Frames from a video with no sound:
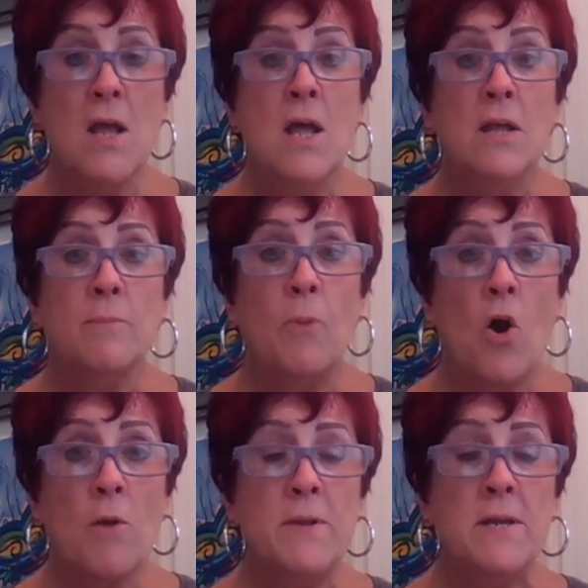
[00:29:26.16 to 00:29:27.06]
The
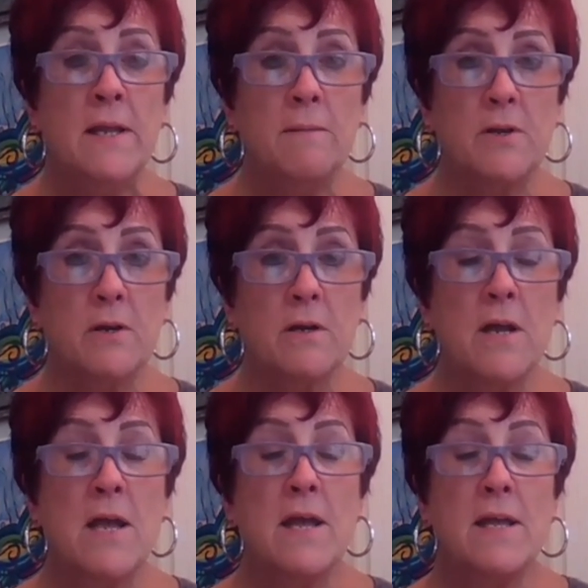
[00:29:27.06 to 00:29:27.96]
PARP inhibitor,
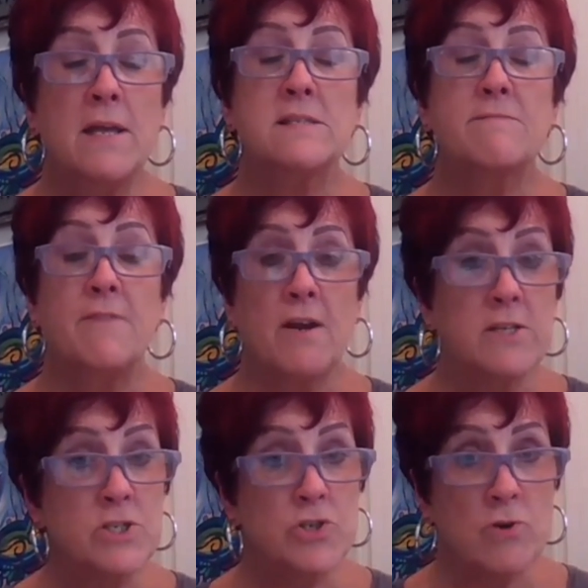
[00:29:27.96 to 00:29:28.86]
it's
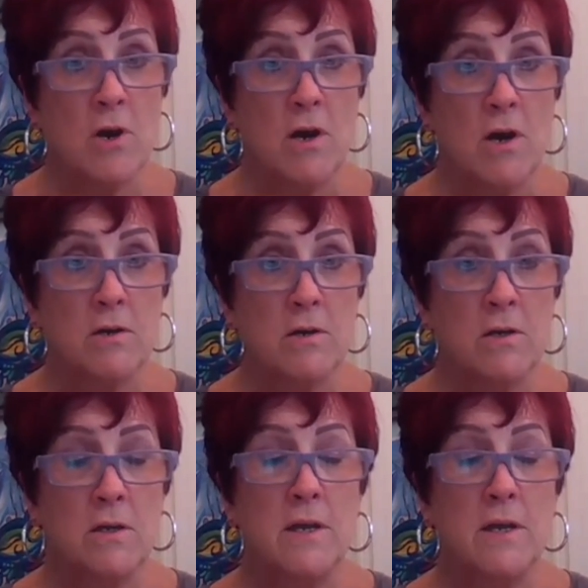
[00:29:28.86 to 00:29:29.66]
very strong.